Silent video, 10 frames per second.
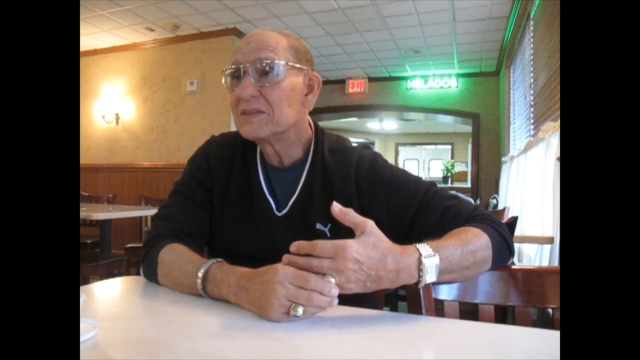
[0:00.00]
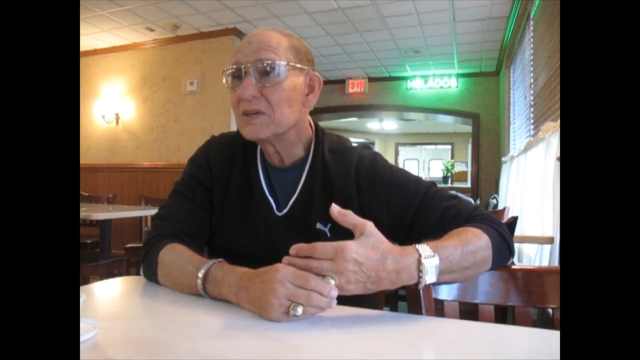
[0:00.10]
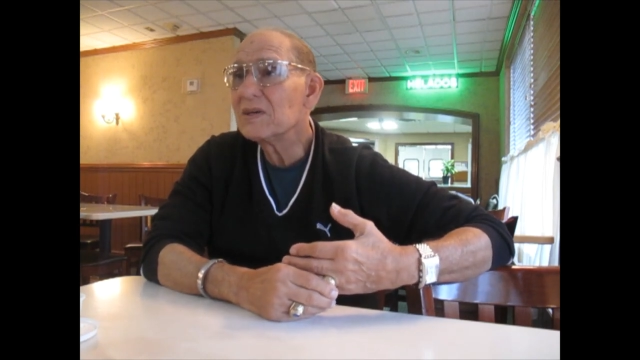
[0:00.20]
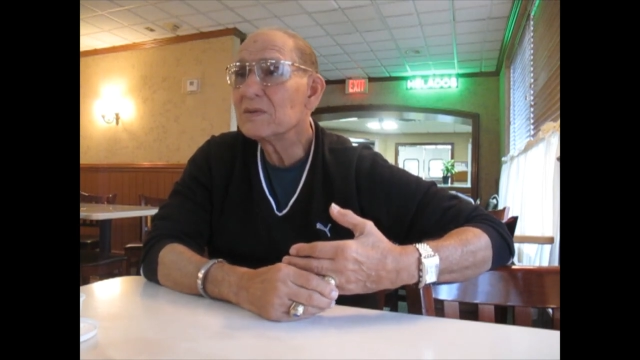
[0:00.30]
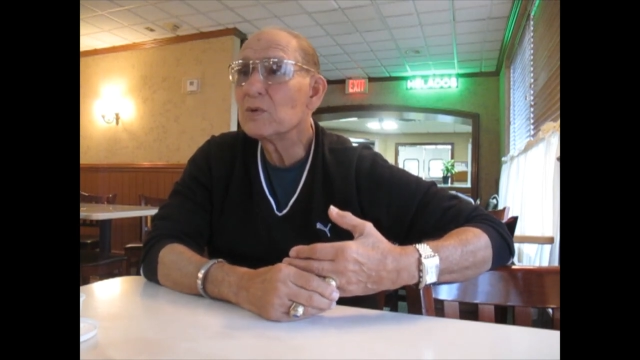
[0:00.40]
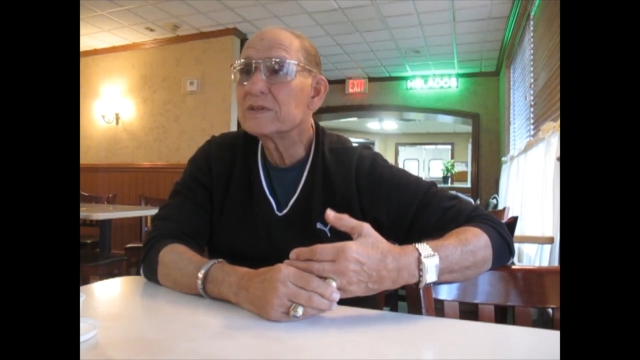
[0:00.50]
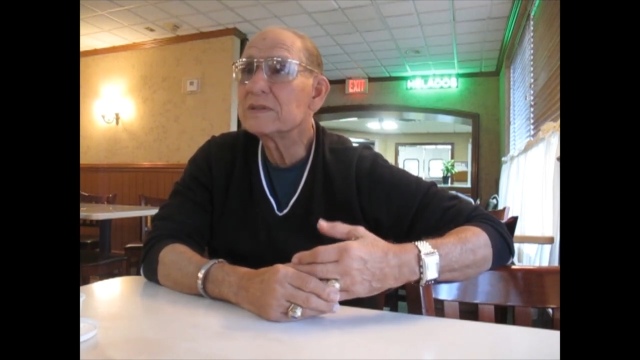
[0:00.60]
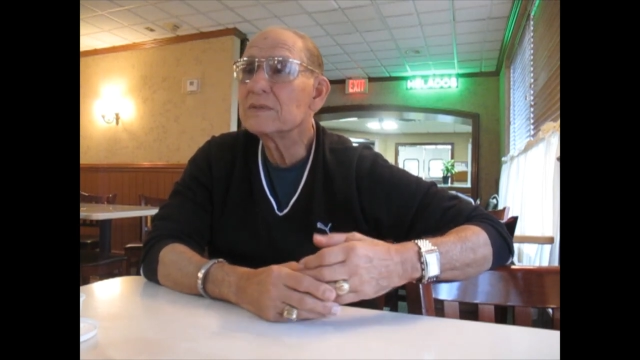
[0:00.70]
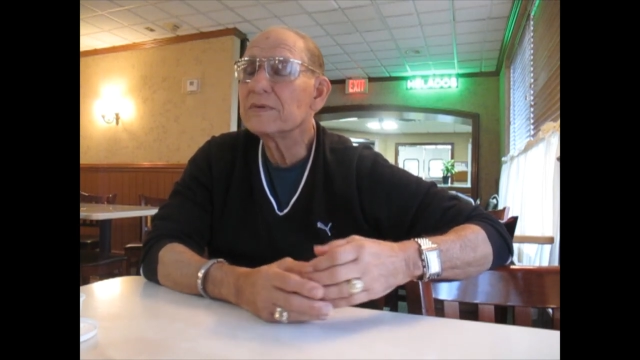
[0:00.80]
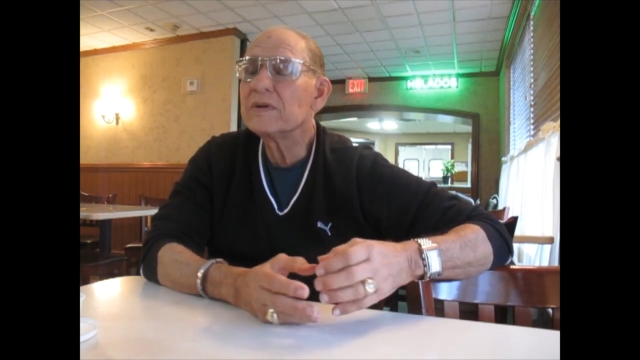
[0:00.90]
Cholly was
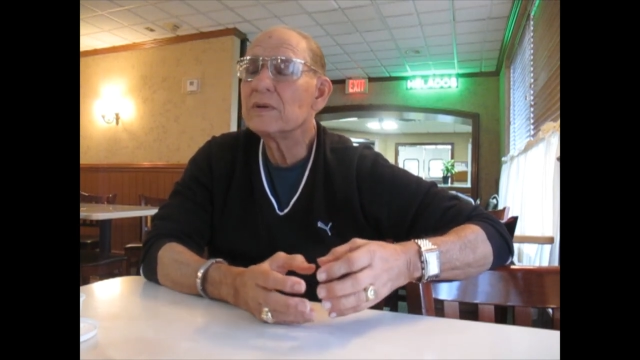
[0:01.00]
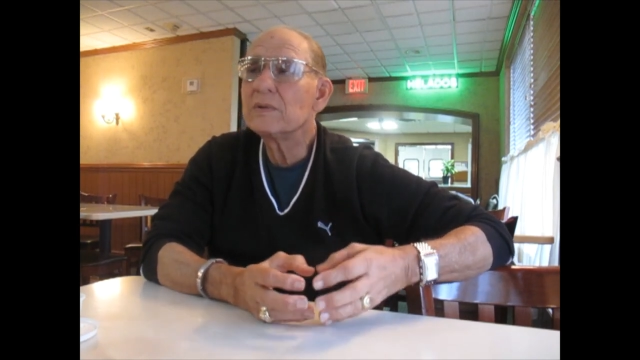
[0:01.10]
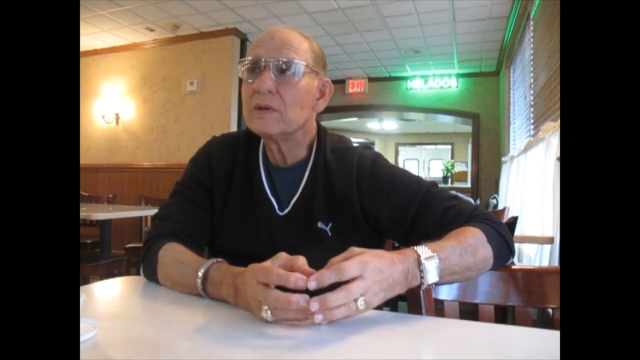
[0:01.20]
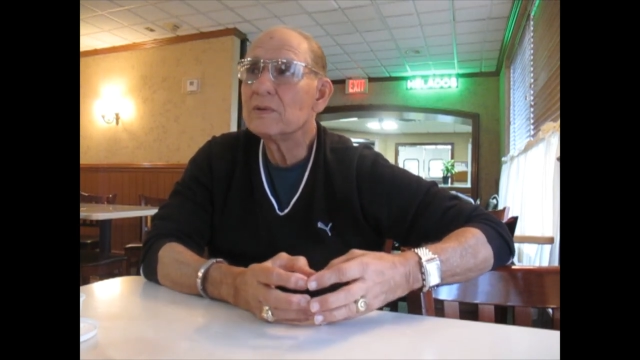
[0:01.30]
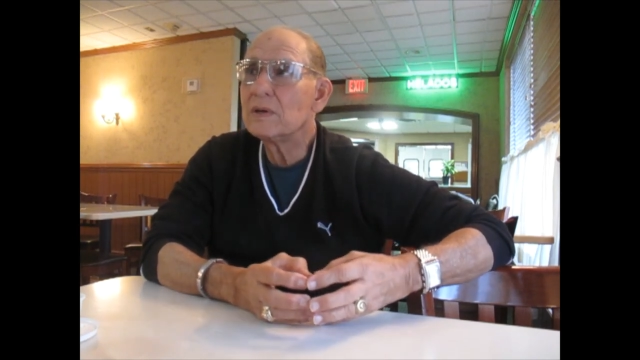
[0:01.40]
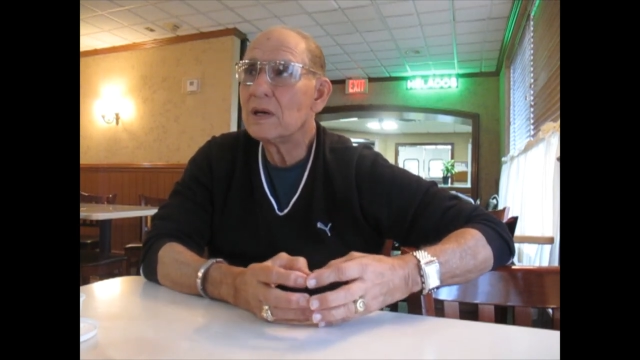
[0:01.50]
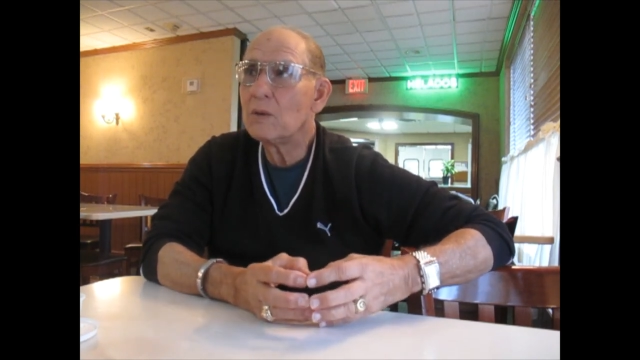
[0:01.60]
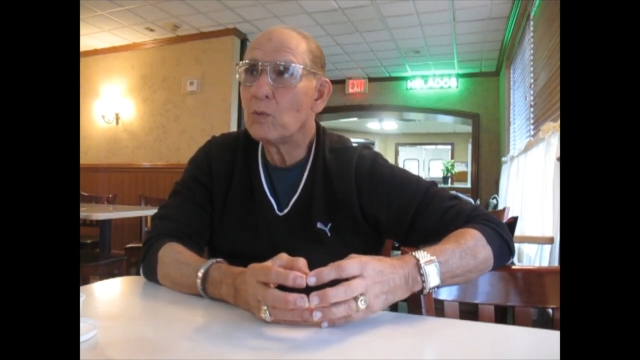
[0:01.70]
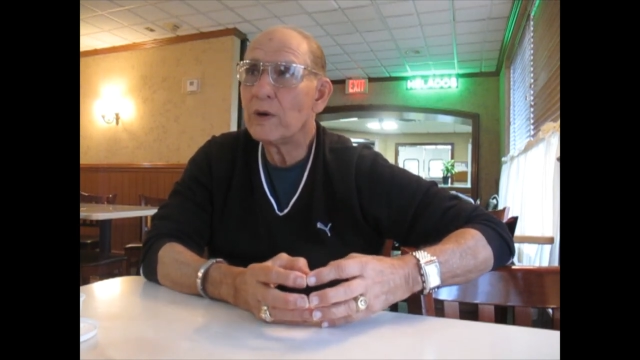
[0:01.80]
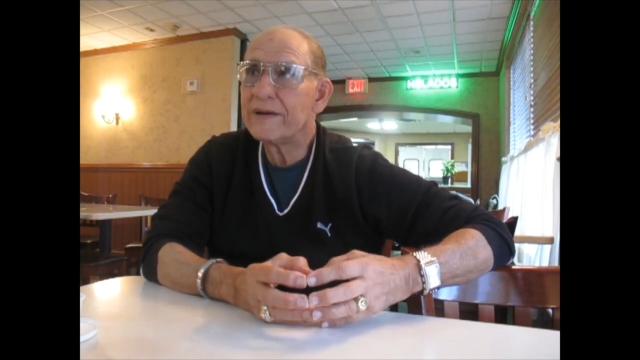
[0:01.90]

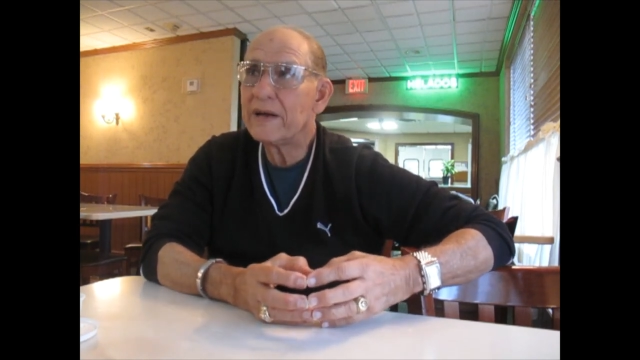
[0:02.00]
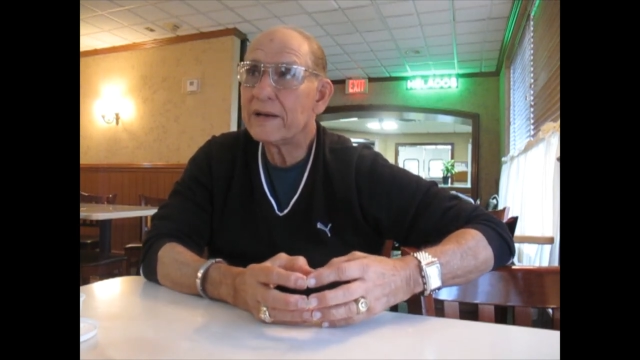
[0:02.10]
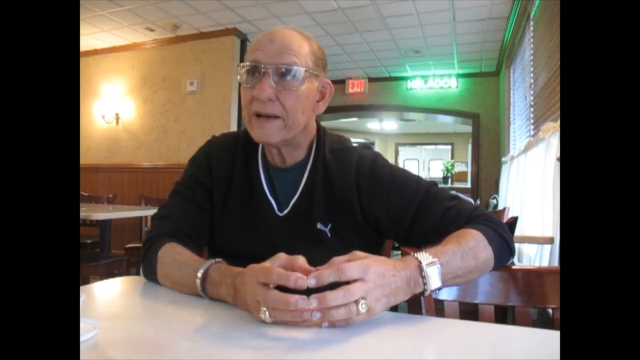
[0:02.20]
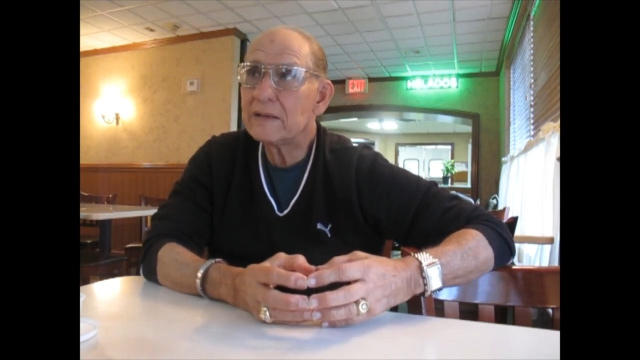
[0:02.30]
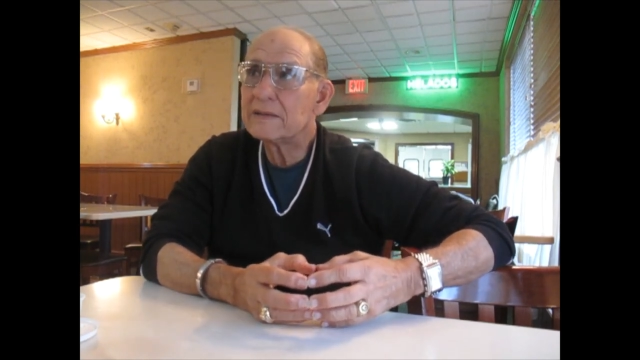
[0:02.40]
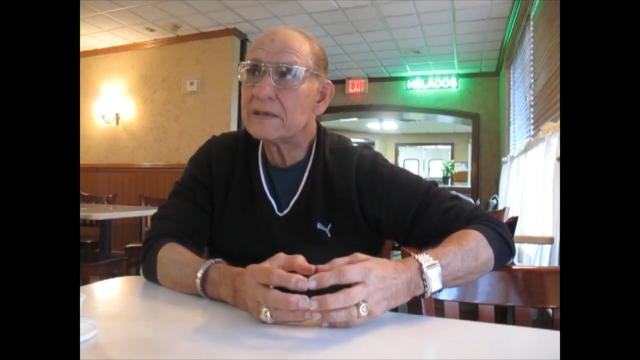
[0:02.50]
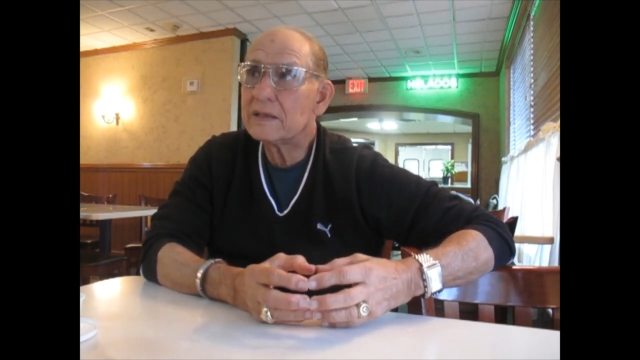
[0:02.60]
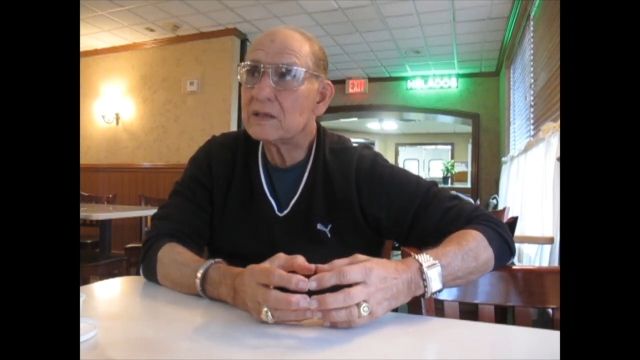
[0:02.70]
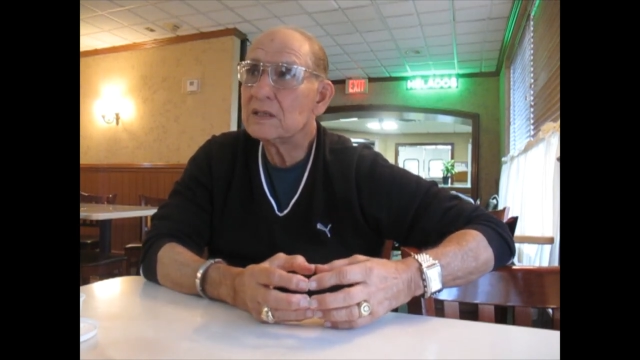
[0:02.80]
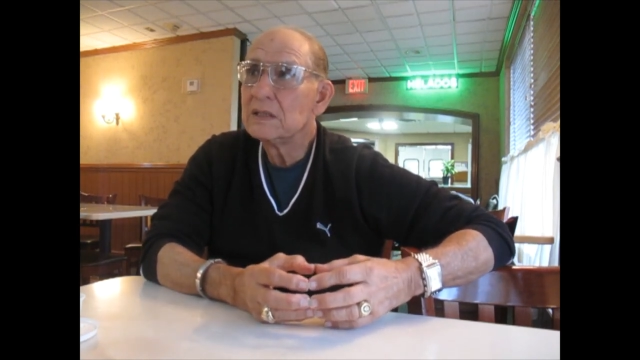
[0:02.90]
when I got
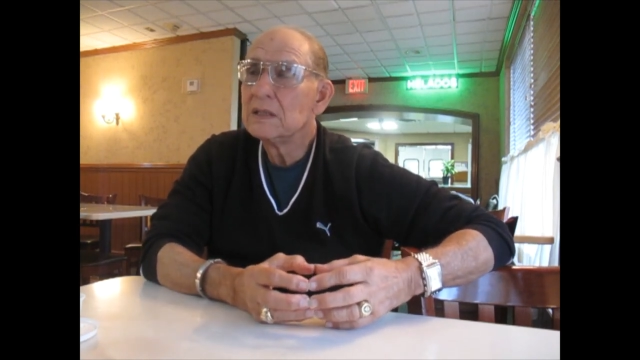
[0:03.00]
there,